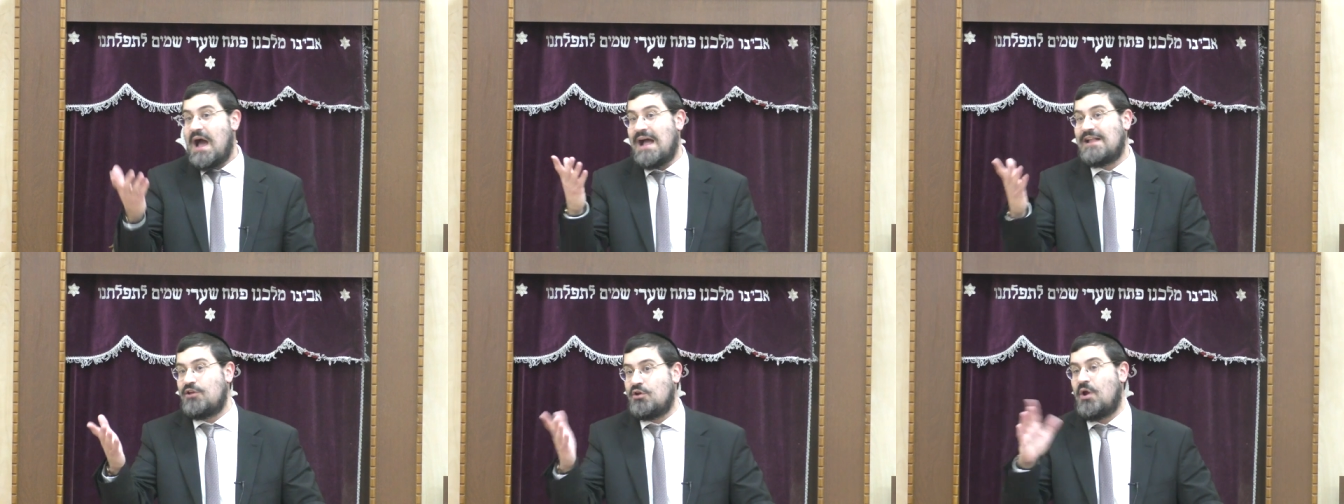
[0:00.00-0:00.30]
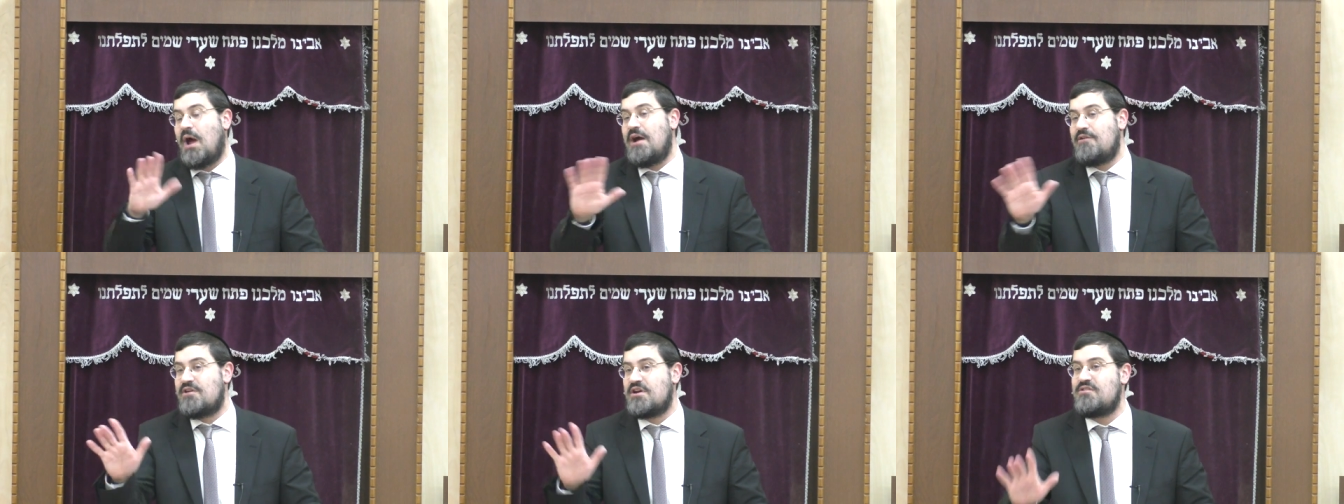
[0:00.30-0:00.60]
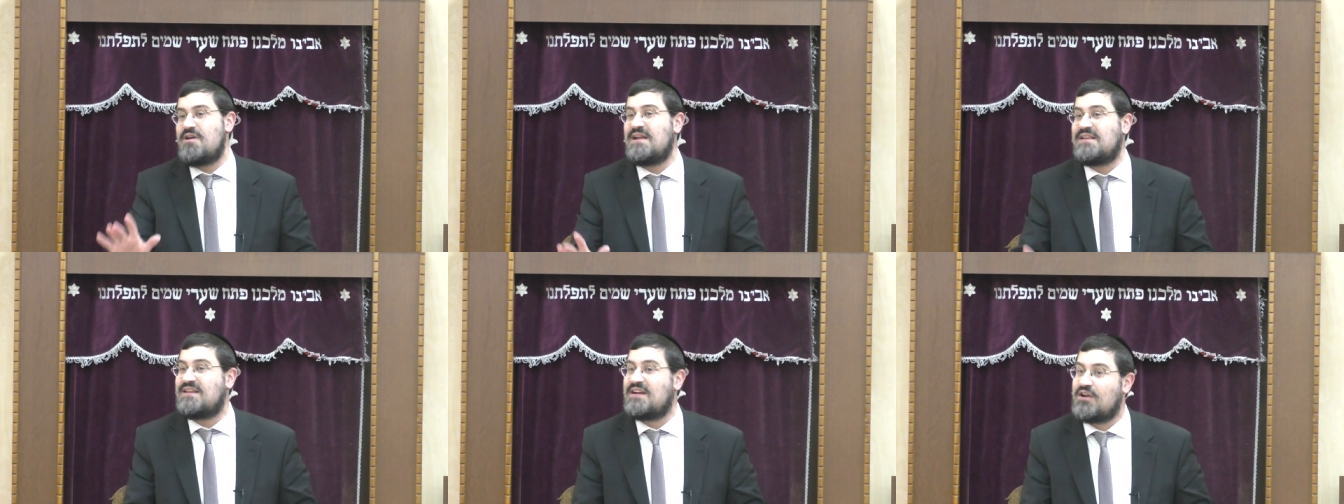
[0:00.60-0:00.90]
I don't know. I
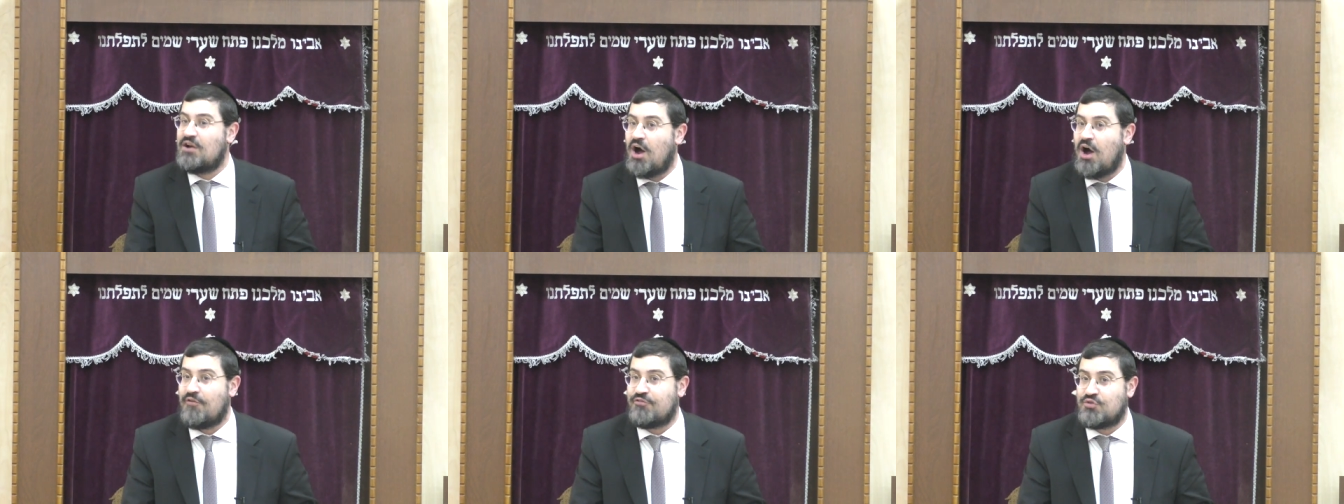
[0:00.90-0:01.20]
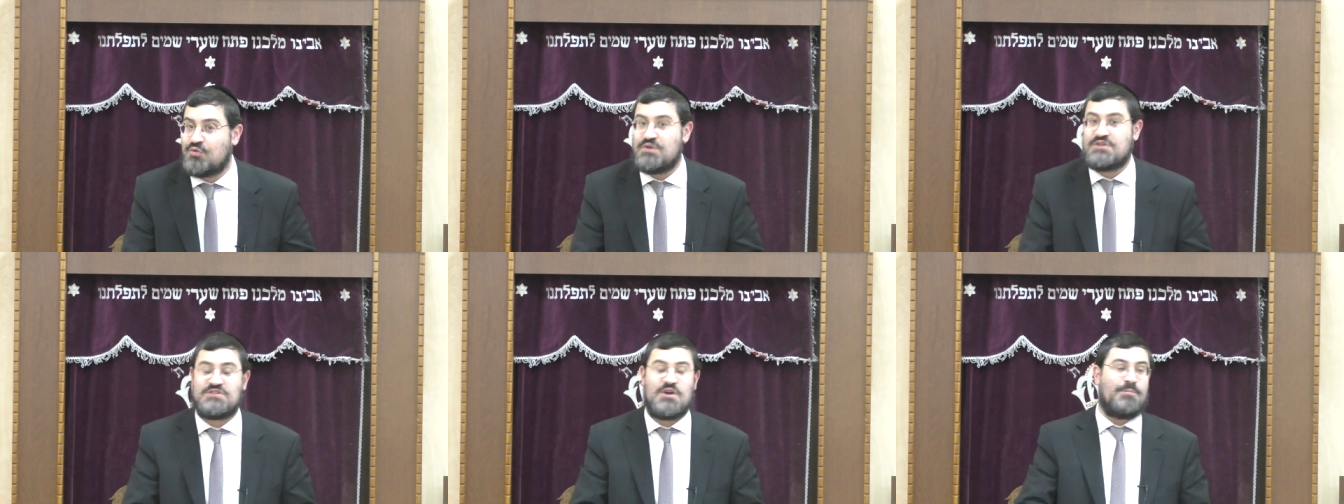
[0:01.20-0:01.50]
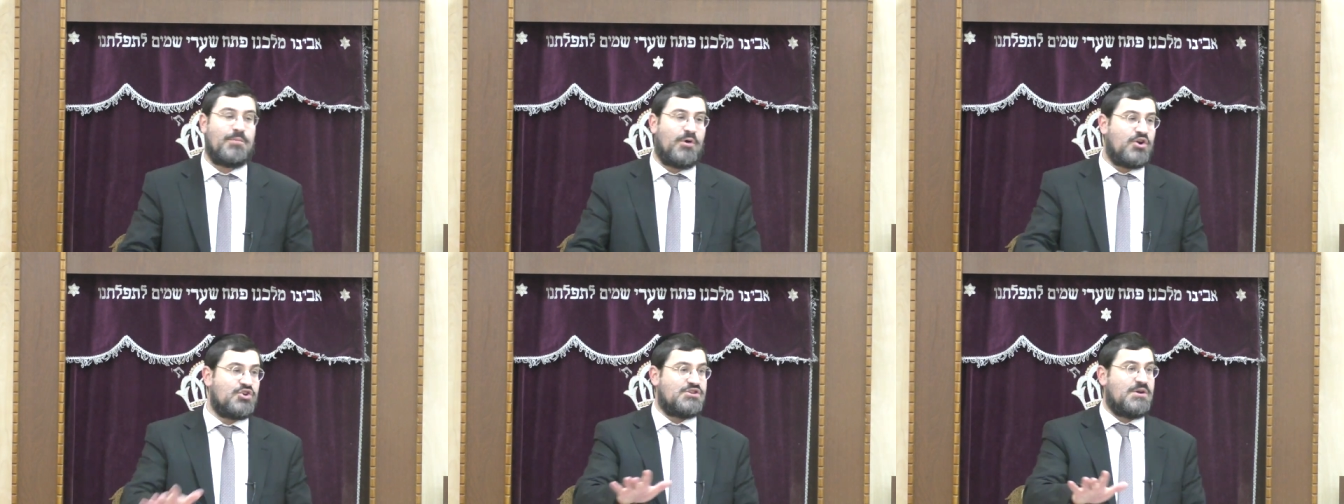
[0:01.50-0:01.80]
regretted it afterwards. So
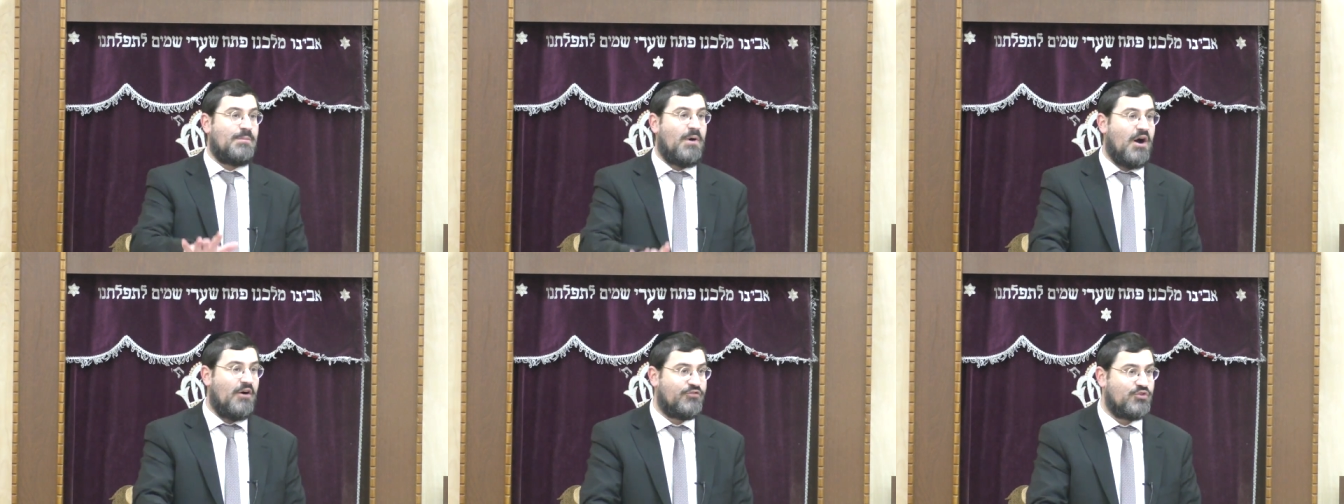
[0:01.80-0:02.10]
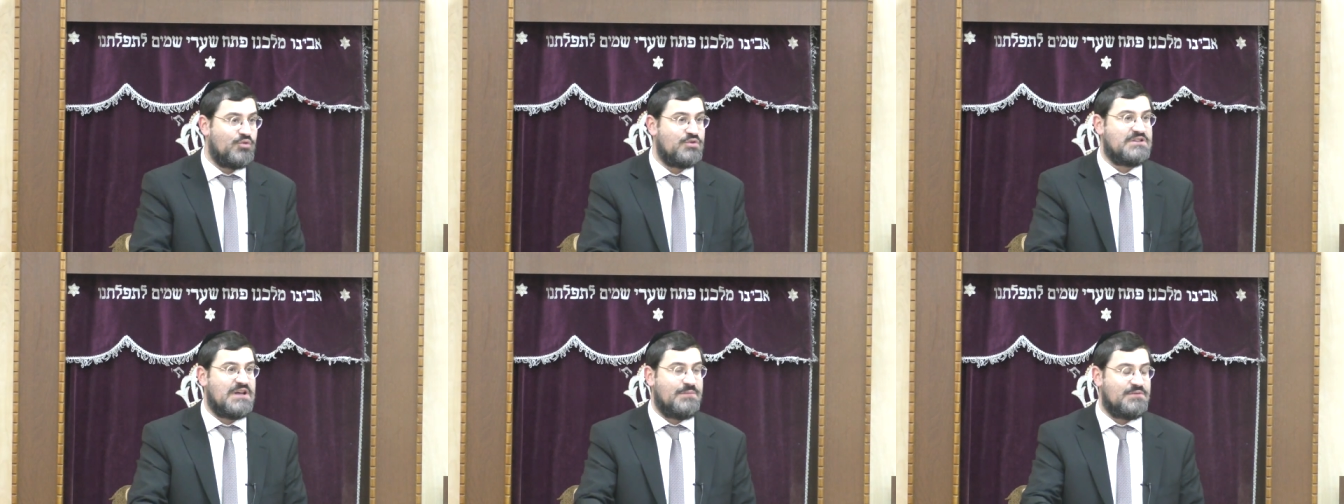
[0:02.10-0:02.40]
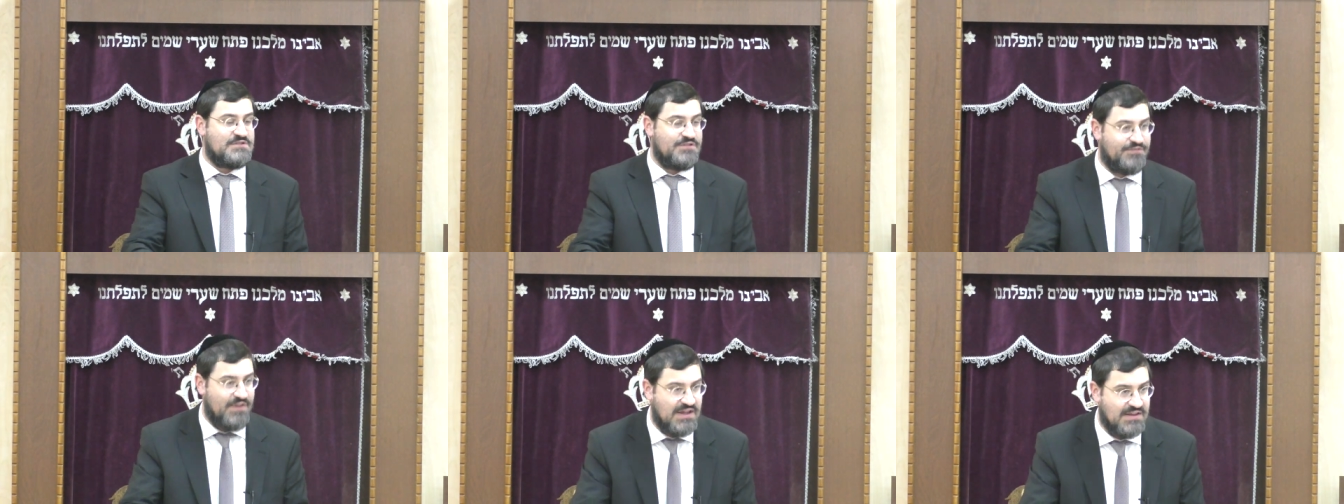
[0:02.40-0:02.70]
Baruch Hashem, afterwards, I
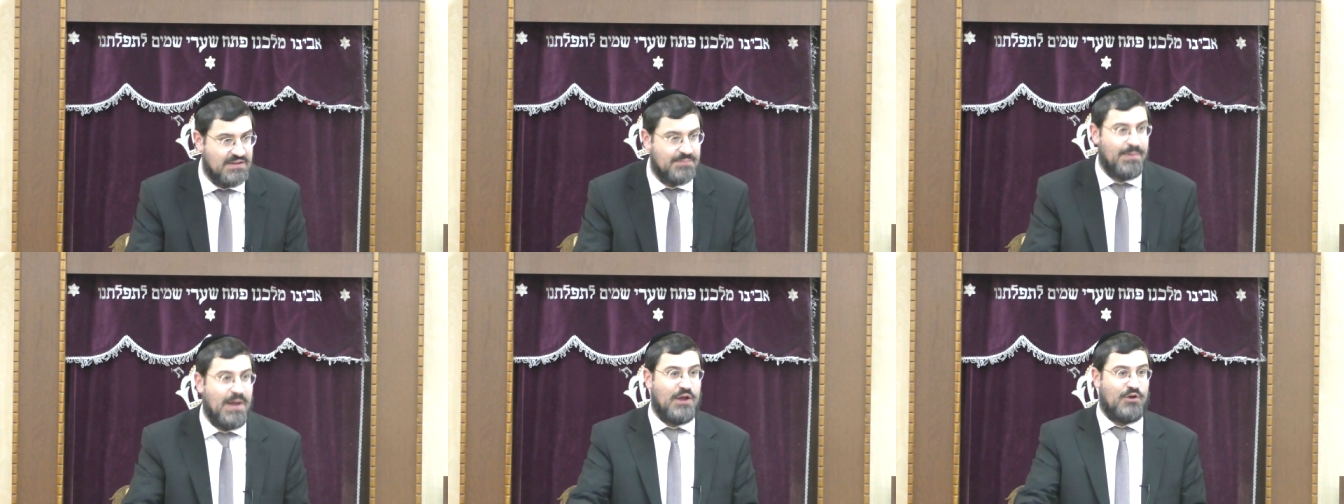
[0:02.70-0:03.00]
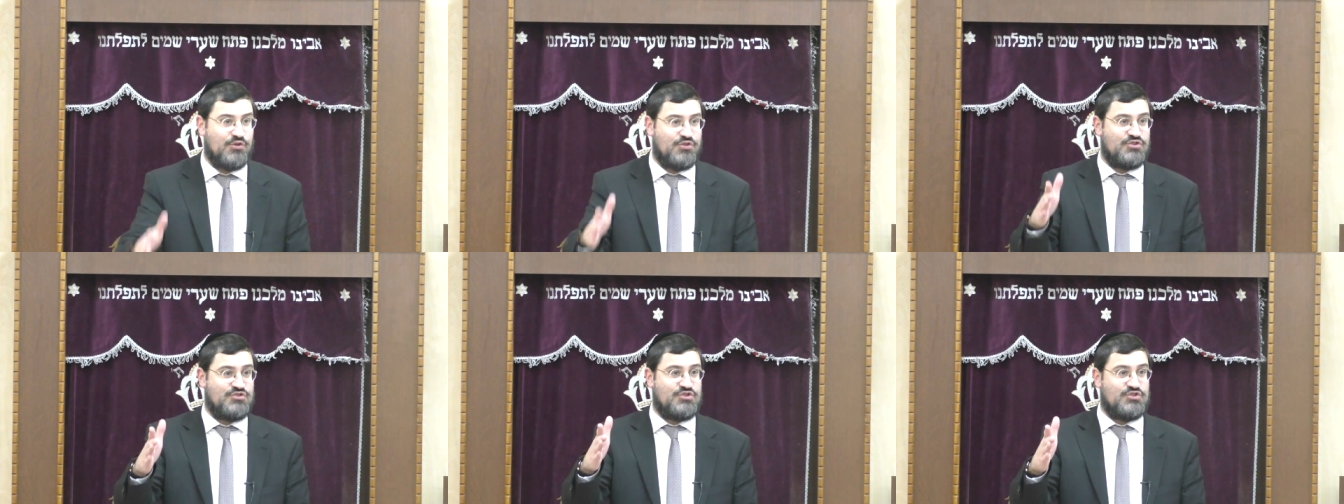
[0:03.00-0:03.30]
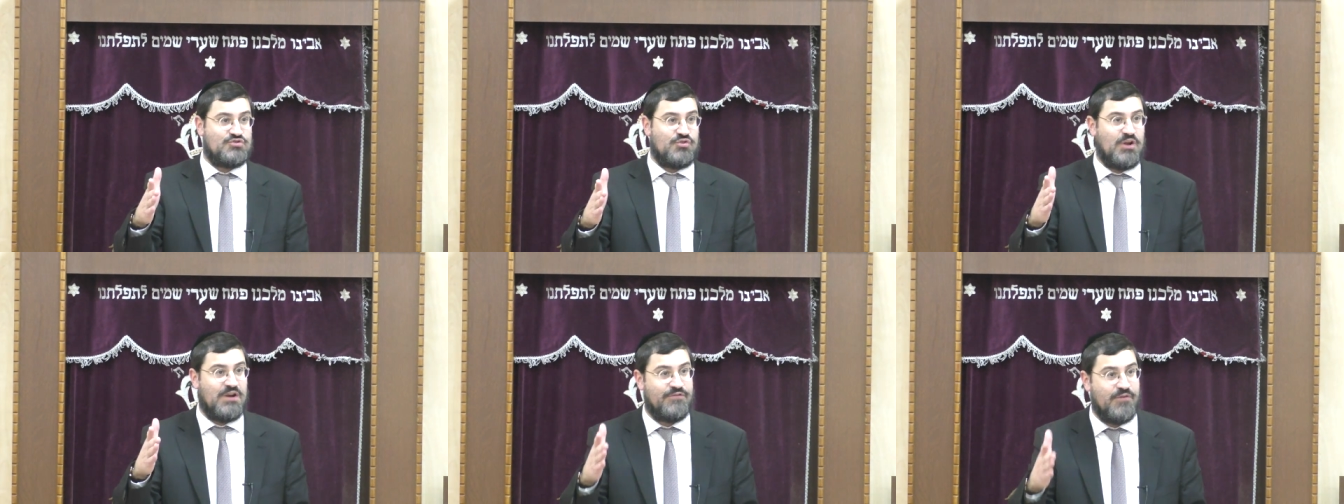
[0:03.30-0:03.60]
was invited by Agudas
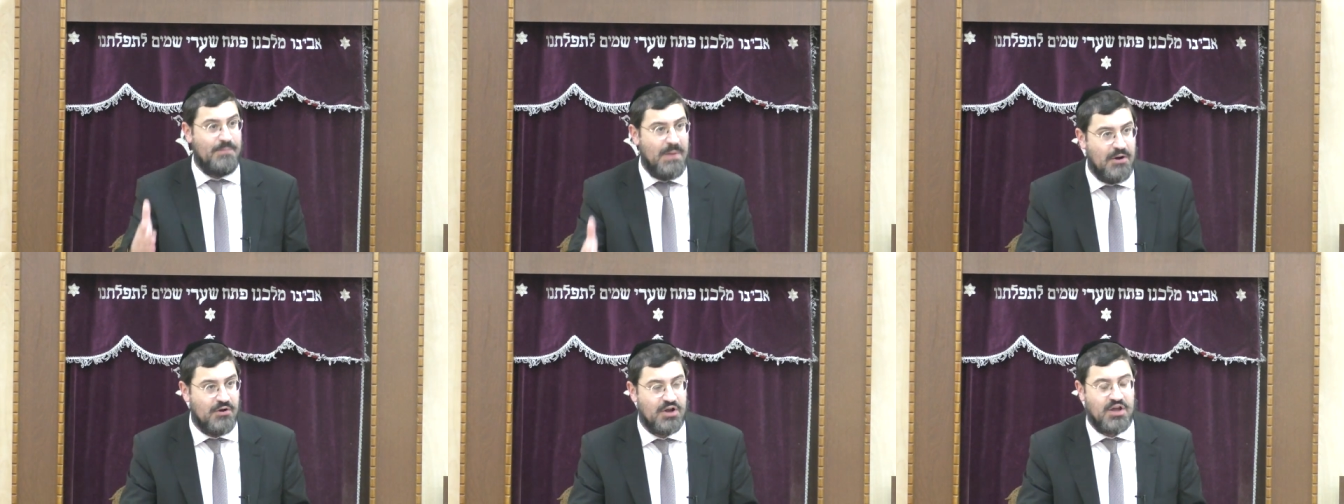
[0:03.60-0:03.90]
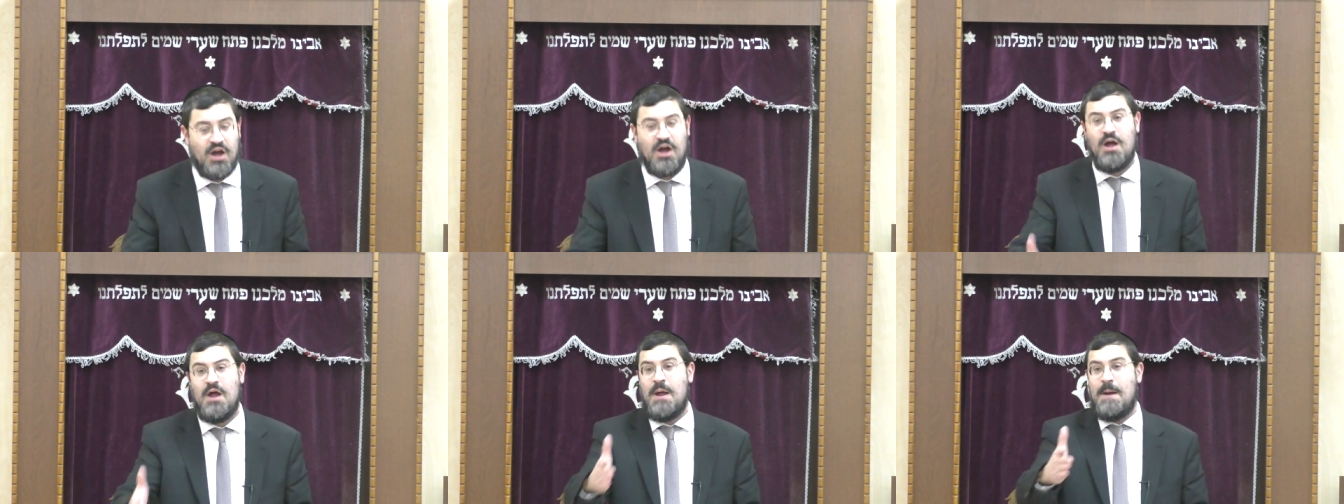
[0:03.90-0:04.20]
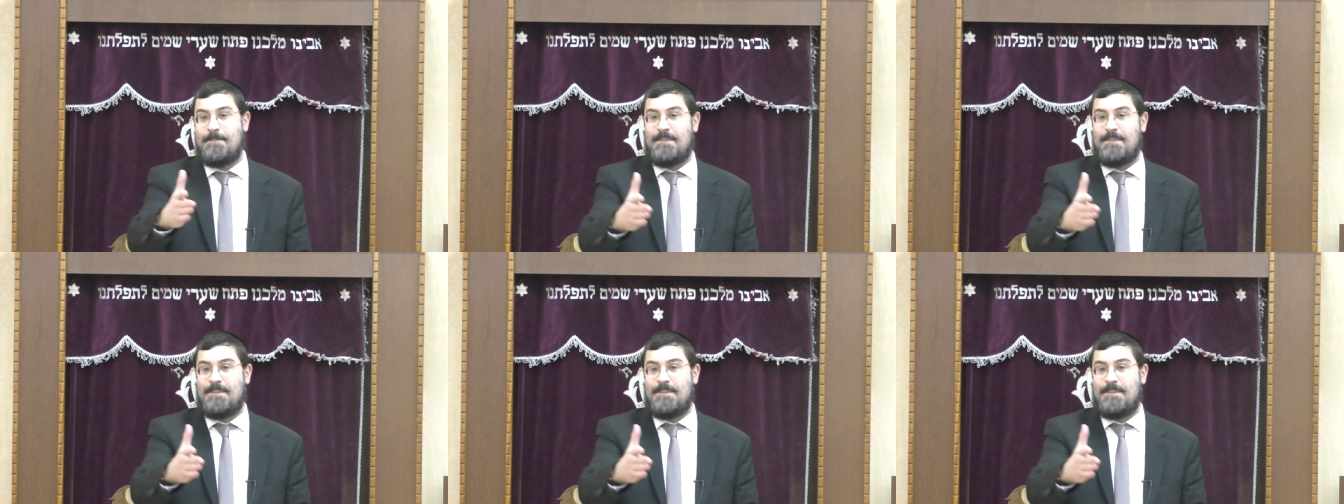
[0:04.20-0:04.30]
Yisrael of America,